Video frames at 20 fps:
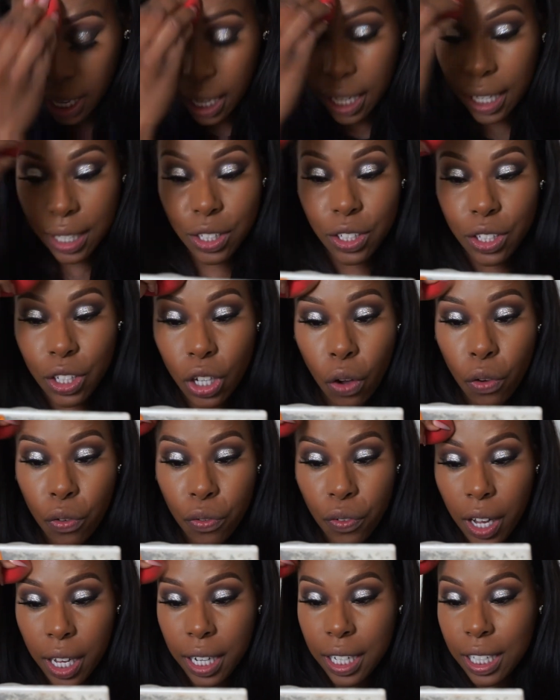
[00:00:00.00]
It's so
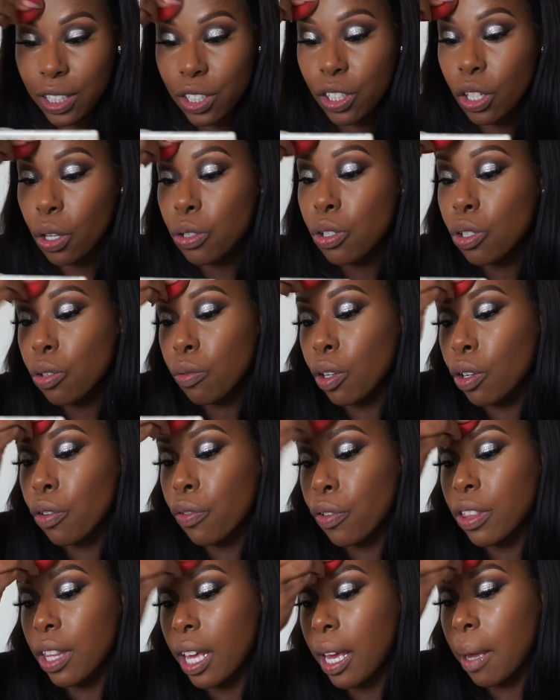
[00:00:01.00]
fun, it's so surreal
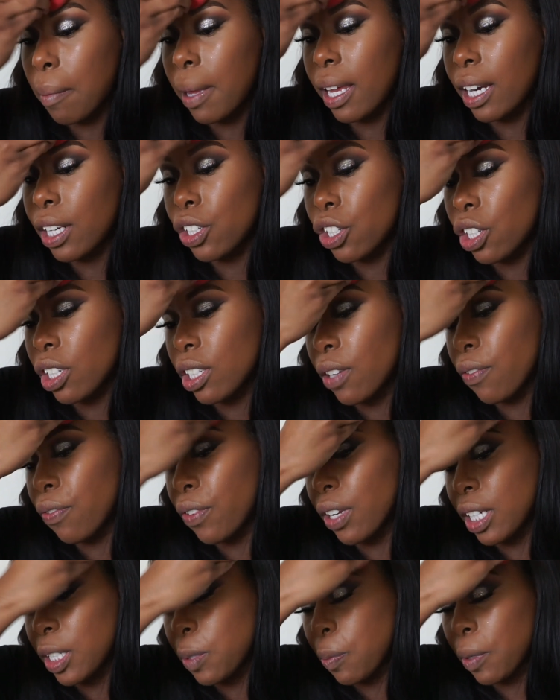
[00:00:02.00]
for them, and it's just a
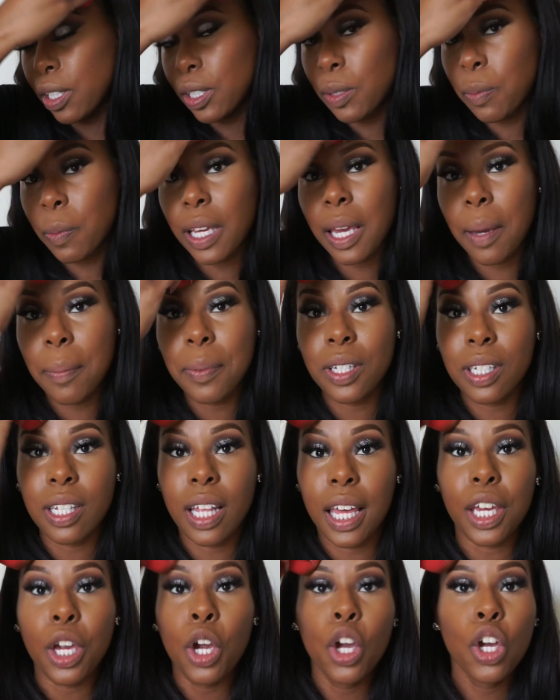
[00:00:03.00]
fun experience being able to
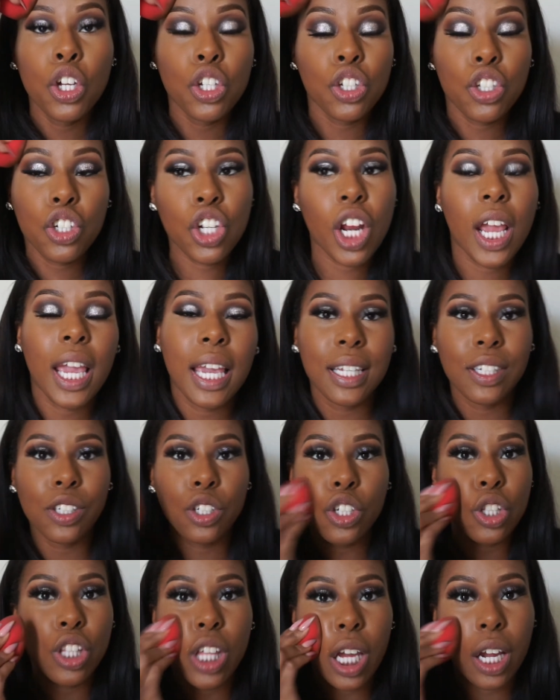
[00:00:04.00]
like
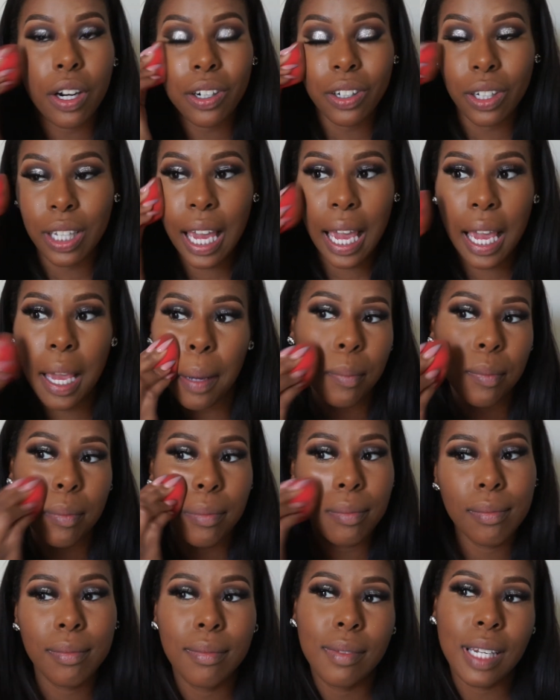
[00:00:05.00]
change their game
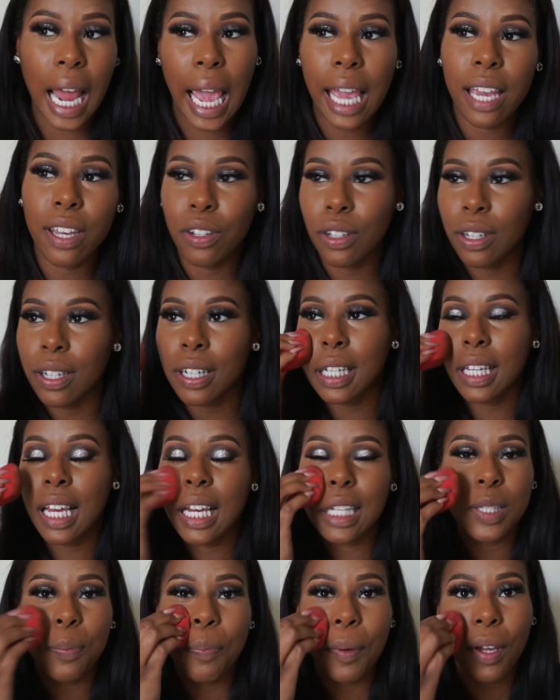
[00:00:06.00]
night or
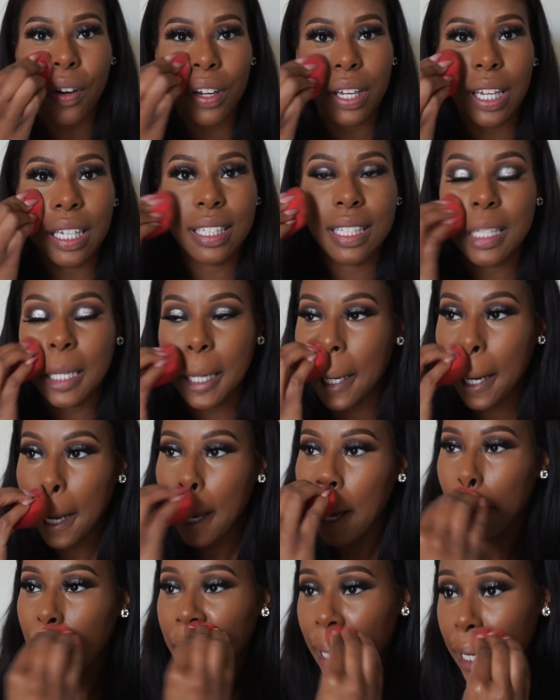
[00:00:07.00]
experience. And
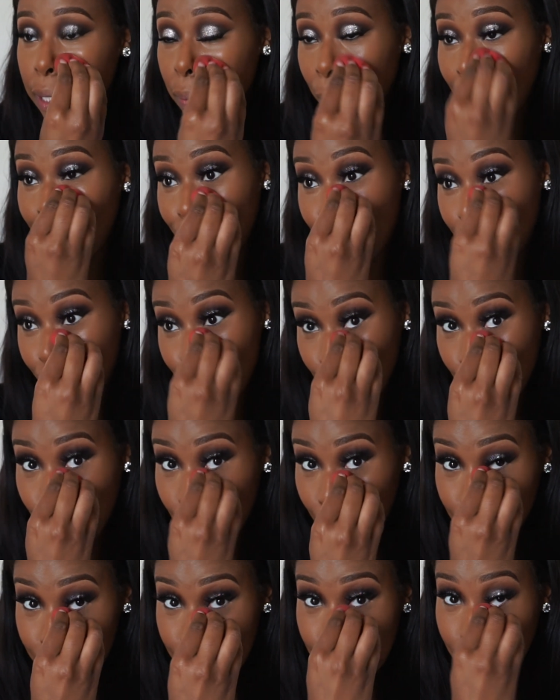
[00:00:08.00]
that's my favorite
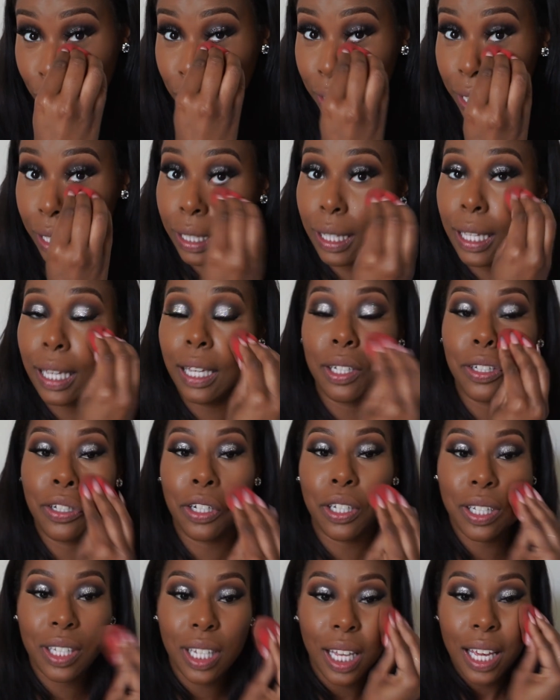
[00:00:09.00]
part, definitely, and
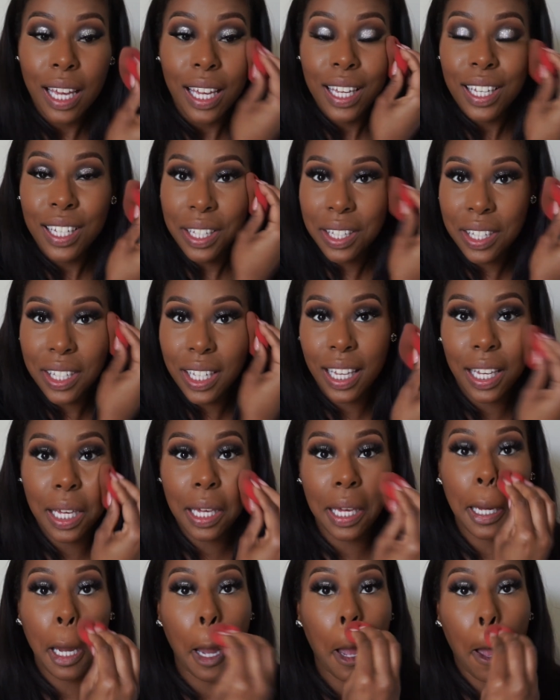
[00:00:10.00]
just
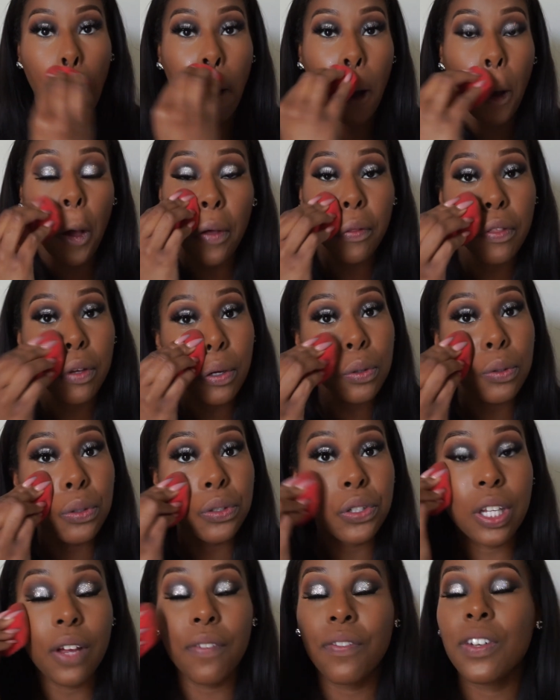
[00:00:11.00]
seeing all the cool
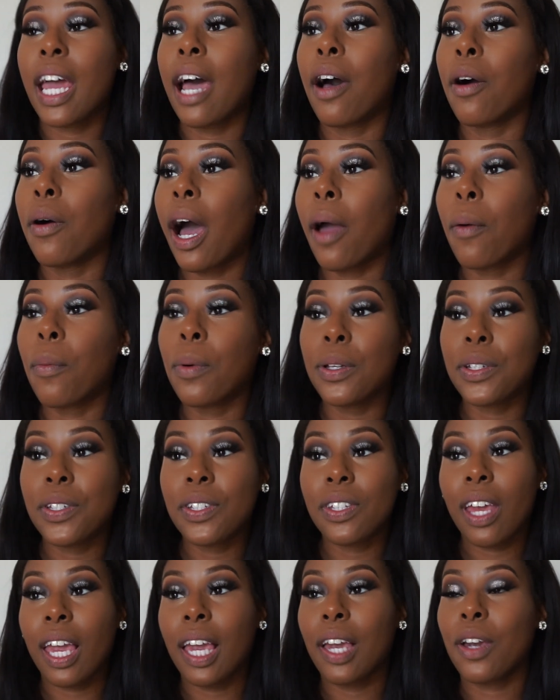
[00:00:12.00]
stuff. Now I will
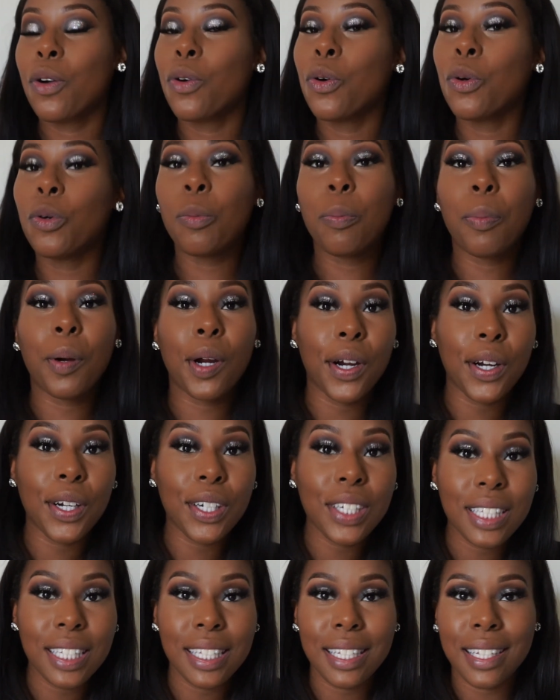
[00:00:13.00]
say, cool
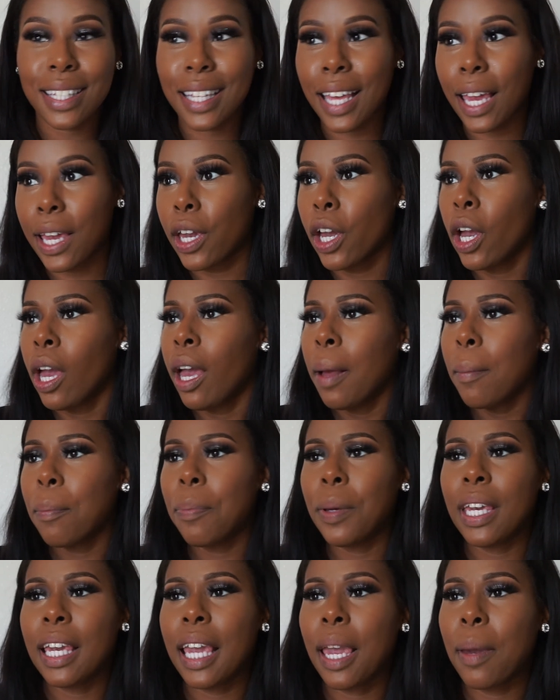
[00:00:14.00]
perks is like
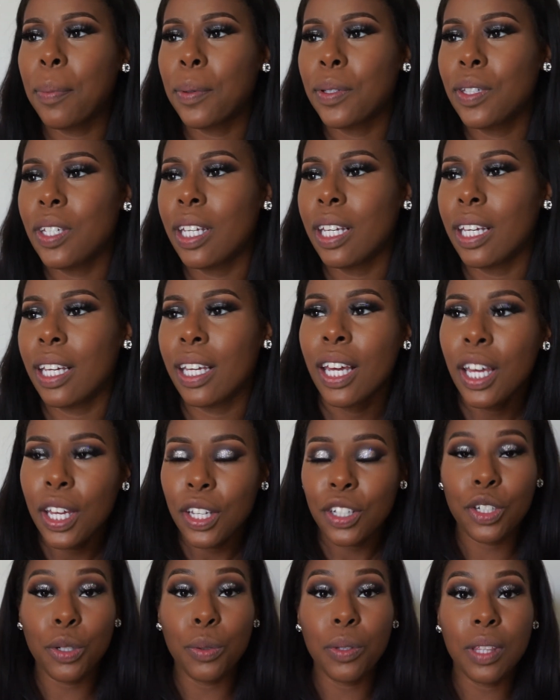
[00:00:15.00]
being able to
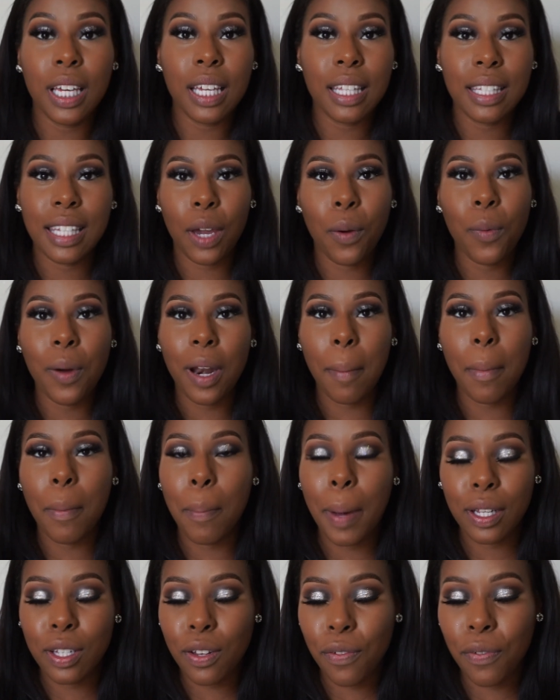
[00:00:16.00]
do things like what I'm
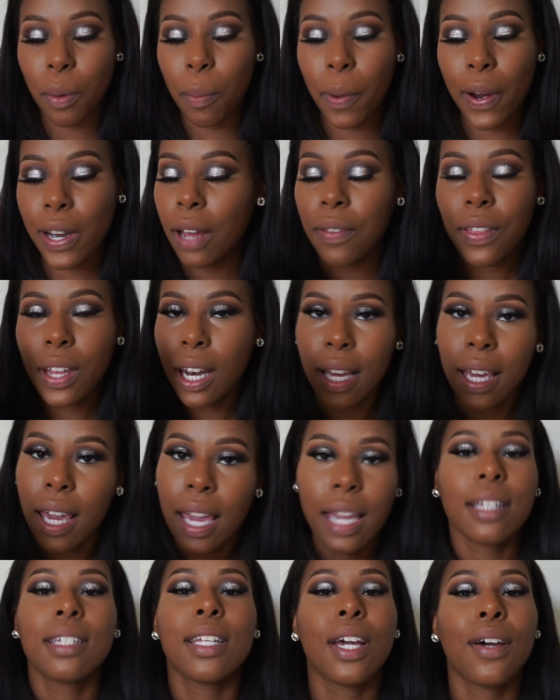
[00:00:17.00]
about to film right now that I
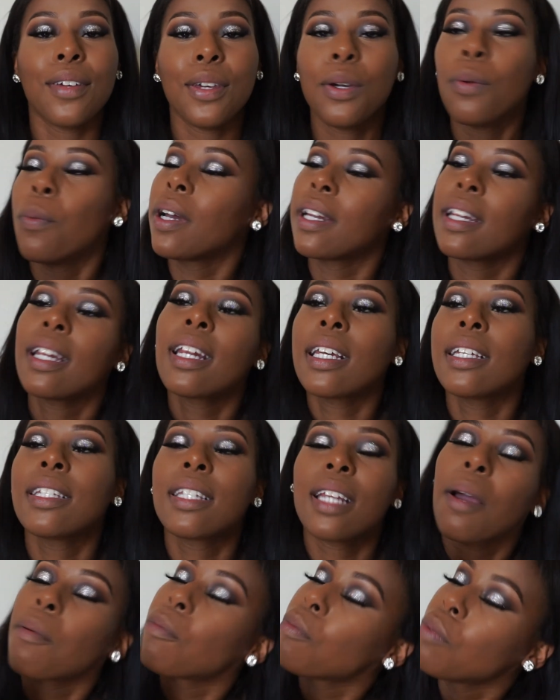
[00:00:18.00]
can't tell you what it is,
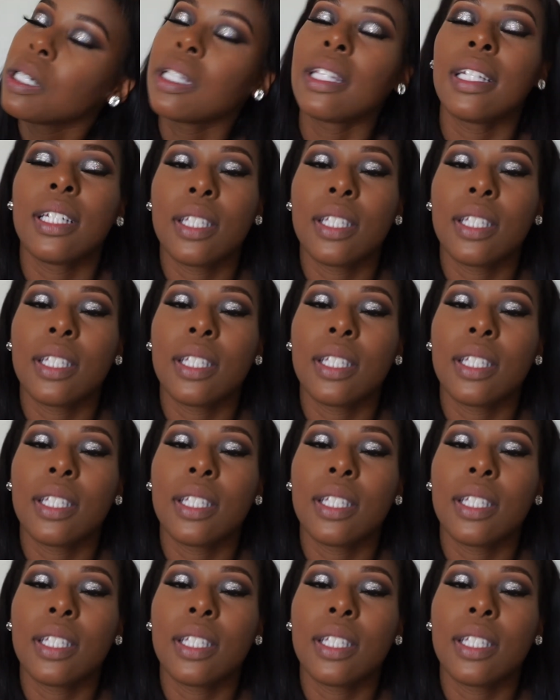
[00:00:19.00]
and I'm really